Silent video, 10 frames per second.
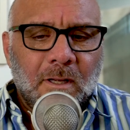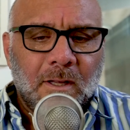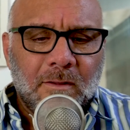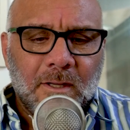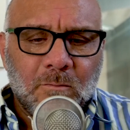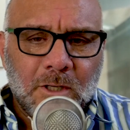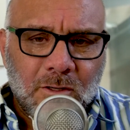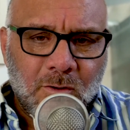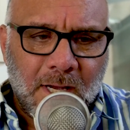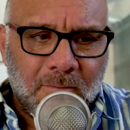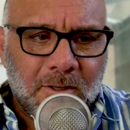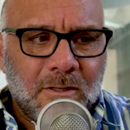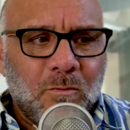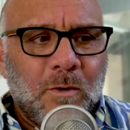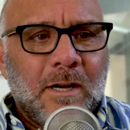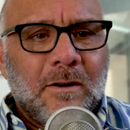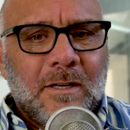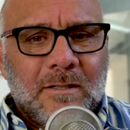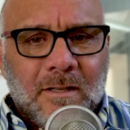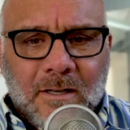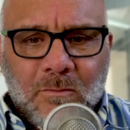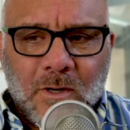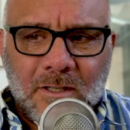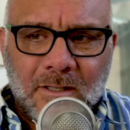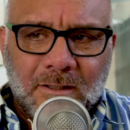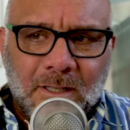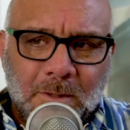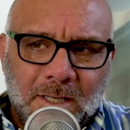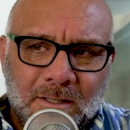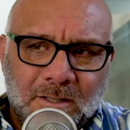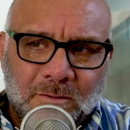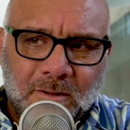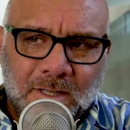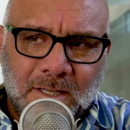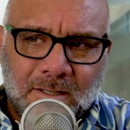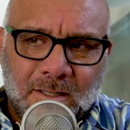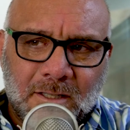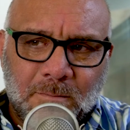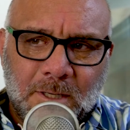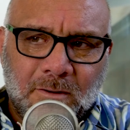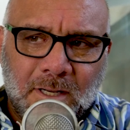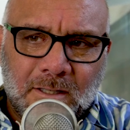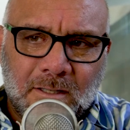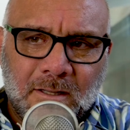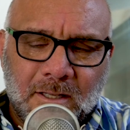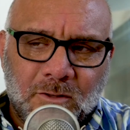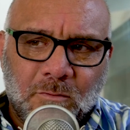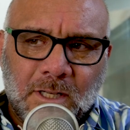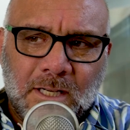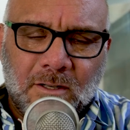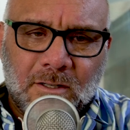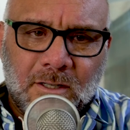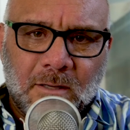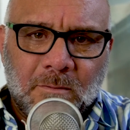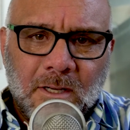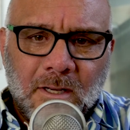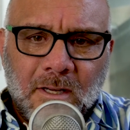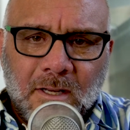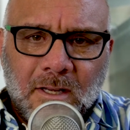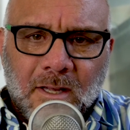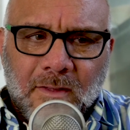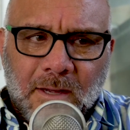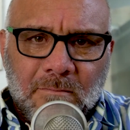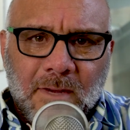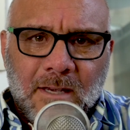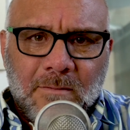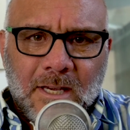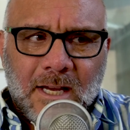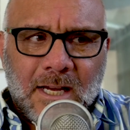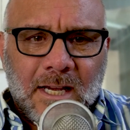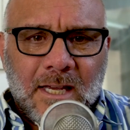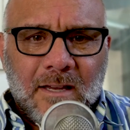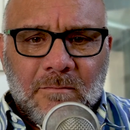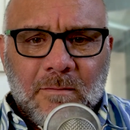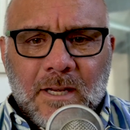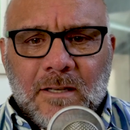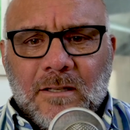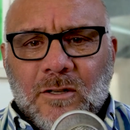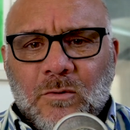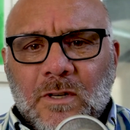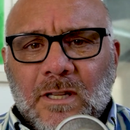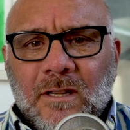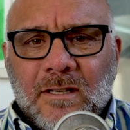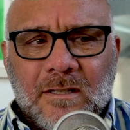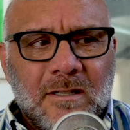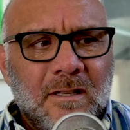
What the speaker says: And then when you have this awareness that it wasn't limited to this experience and this relationship, and that maybe I have been doing this